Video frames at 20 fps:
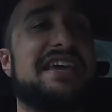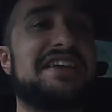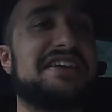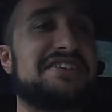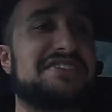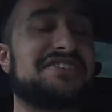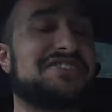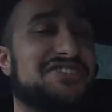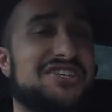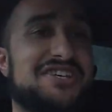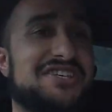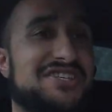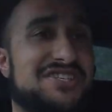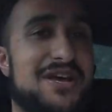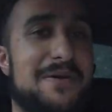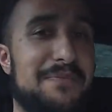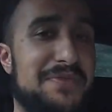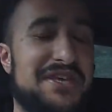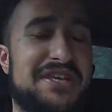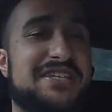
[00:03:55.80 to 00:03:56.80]
is just
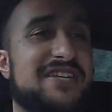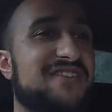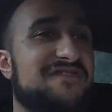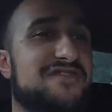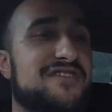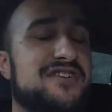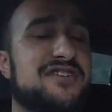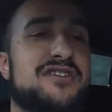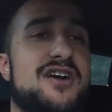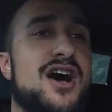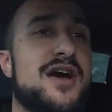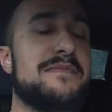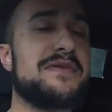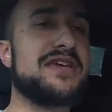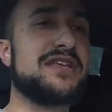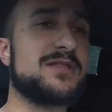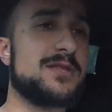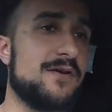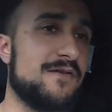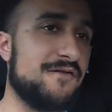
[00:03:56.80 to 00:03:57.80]
something different. I
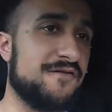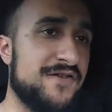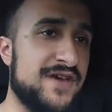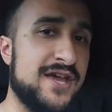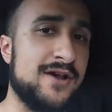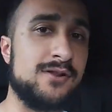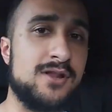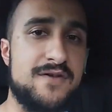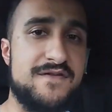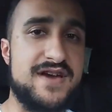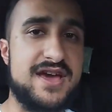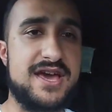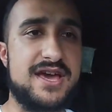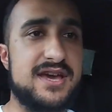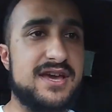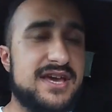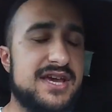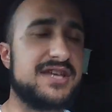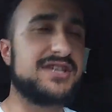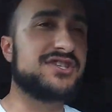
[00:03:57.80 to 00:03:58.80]
mean, the feel of it
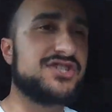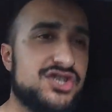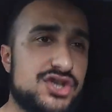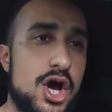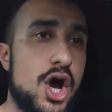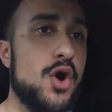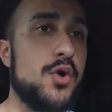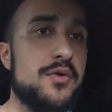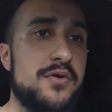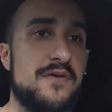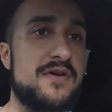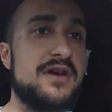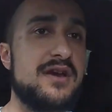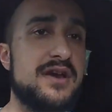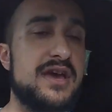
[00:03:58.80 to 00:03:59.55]
is so